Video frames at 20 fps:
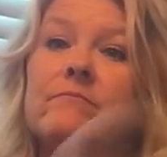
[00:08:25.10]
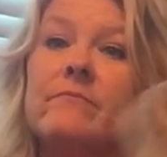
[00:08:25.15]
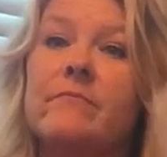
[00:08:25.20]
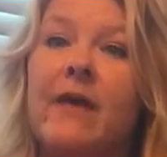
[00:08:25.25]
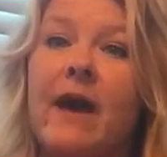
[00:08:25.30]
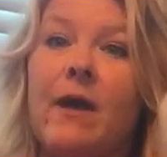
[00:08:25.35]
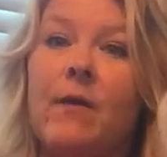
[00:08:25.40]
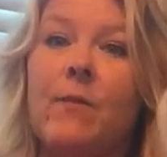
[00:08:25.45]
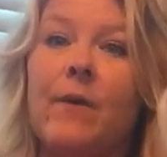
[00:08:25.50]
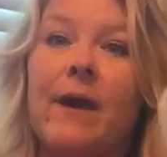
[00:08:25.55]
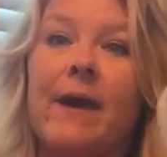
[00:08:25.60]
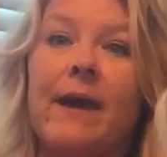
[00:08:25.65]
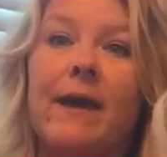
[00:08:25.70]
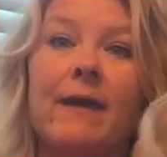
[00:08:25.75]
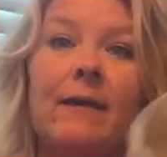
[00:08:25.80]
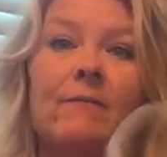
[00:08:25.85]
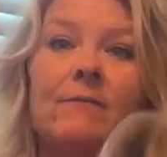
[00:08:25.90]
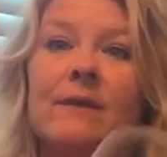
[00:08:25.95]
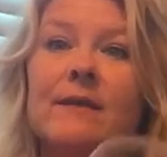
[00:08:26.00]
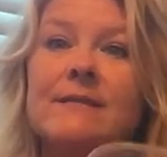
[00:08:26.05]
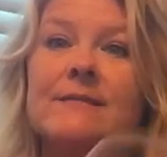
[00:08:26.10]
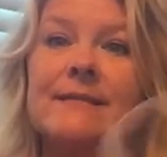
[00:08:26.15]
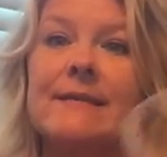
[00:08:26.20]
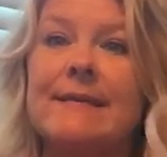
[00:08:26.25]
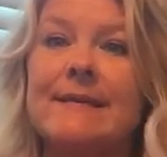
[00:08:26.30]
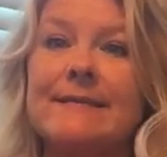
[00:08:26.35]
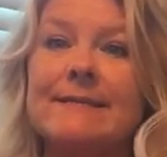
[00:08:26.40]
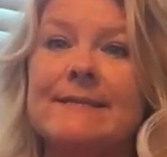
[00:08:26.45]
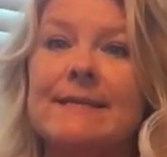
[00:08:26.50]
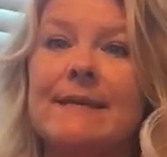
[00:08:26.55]
That way it's
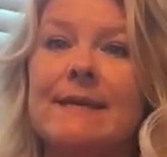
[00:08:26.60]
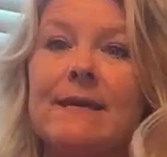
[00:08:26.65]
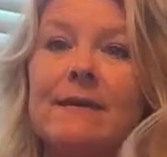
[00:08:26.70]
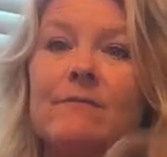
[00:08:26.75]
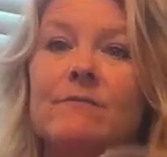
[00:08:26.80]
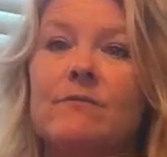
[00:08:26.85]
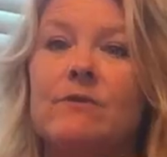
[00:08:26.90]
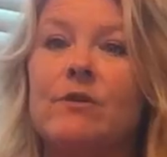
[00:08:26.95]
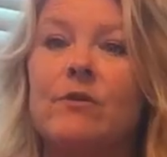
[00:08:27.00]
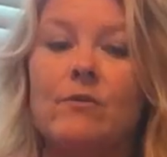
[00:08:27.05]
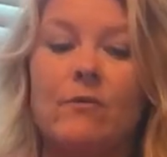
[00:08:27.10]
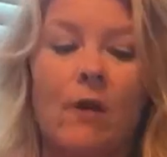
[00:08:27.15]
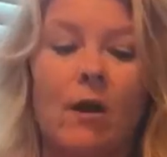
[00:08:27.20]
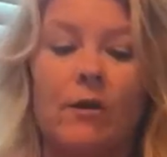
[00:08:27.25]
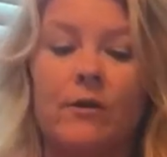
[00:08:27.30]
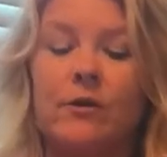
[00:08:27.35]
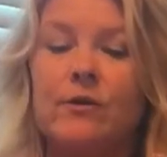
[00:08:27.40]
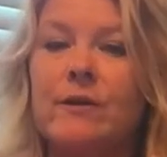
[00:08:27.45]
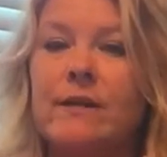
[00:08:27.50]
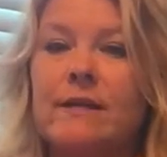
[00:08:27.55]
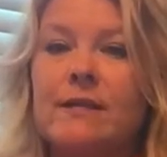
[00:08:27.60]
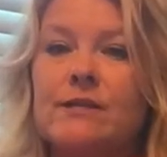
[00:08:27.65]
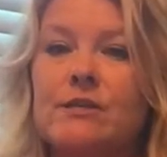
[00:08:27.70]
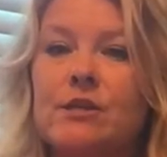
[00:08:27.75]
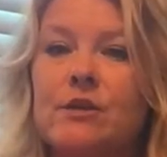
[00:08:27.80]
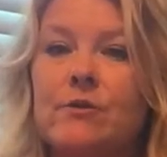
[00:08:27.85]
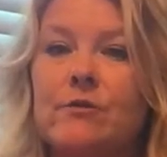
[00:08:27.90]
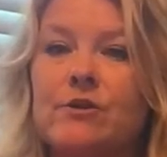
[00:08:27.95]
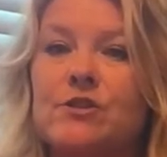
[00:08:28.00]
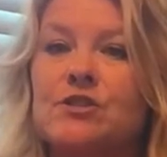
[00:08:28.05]
easy. All you need to do
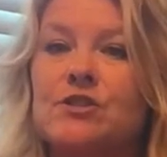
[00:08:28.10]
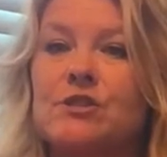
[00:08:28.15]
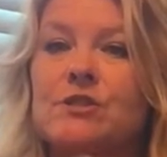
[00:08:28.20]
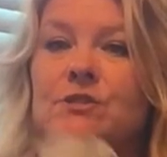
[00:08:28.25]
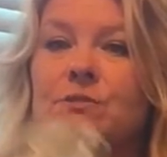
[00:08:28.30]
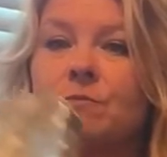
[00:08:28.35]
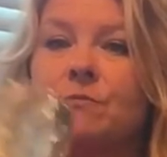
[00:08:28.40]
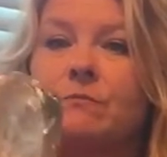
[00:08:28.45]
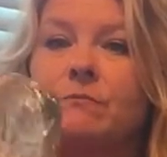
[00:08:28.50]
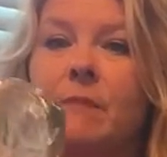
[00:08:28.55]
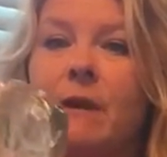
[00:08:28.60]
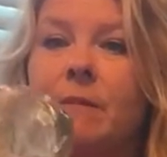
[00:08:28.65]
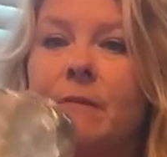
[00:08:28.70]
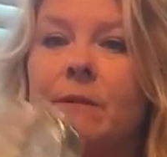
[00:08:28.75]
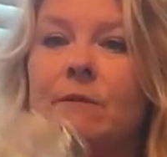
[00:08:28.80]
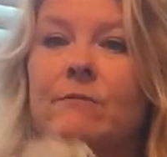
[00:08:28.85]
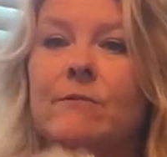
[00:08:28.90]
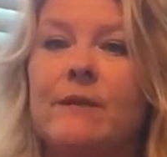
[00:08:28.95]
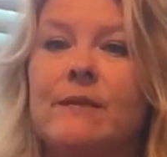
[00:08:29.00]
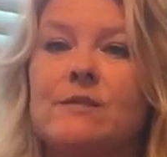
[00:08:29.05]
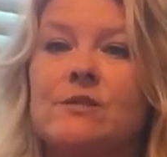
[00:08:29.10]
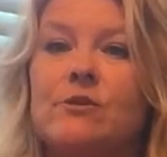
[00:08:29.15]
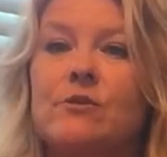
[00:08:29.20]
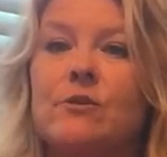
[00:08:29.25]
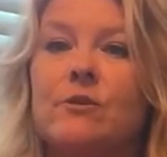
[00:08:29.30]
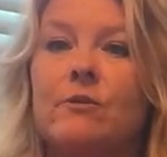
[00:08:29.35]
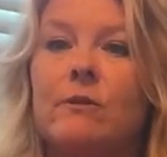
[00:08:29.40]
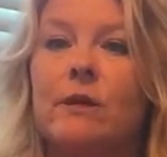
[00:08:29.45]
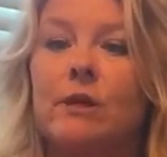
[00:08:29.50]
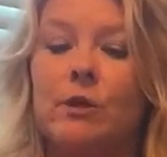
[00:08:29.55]
is just maybe redo
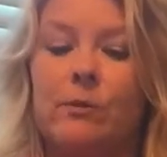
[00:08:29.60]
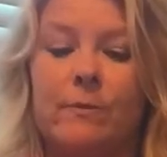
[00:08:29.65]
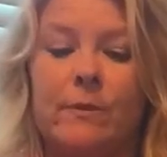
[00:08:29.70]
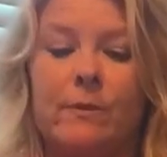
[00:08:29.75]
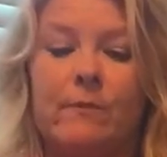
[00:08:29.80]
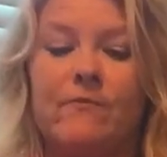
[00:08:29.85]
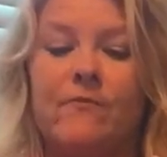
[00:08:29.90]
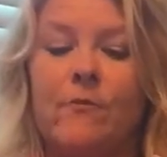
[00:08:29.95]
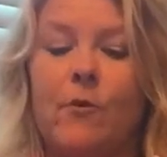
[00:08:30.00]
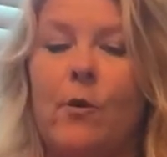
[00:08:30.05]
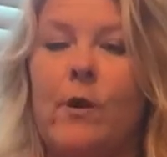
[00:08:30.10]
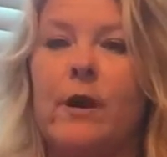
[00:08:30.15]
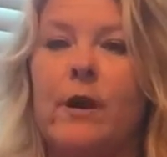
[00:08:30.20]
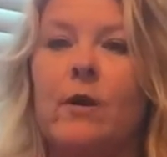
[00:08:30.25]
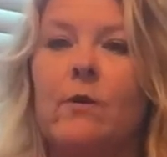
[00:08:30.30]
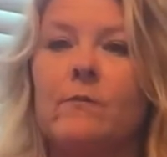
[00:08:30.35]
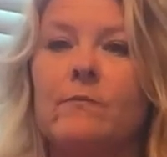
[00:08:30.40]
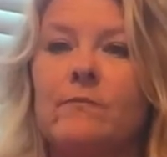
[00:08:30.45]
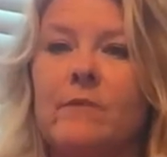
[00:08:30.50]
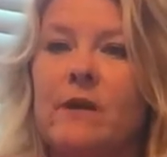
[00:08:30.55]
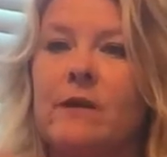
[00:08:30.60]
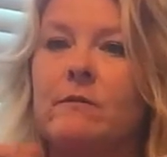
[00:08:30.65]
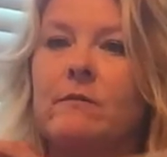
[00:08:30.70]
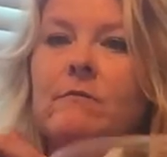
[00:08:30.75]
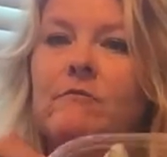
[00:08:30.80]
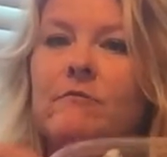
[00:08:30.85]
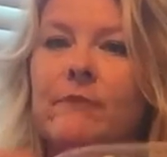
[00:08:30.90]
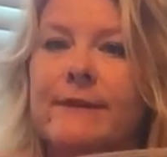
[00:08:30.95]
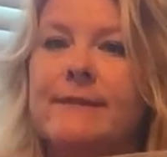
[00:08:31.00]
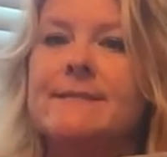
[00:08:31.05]
your aluminum foil and
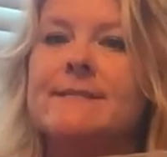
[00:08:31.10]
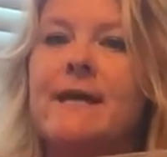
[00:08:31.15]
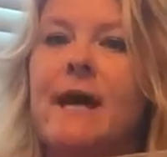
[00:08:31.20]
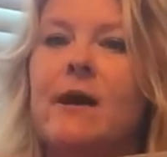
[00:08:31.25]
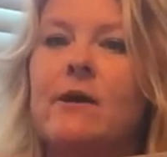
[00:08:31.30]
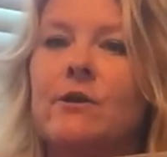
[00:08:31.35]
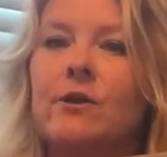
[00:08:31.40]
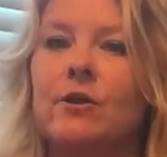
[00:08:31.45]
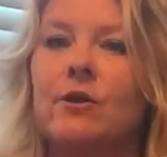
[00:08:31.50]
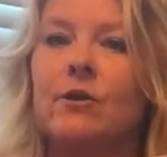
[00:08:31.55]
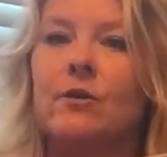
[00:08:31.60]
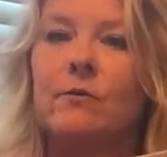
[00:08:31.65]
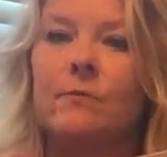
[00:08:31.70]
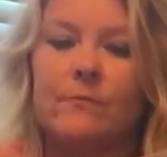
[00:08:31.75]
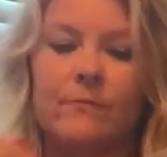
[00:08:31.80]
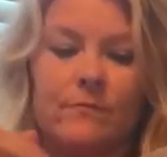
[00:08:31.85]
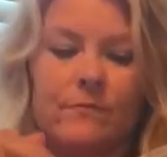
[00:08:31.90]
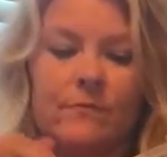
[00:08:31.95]
rinse out your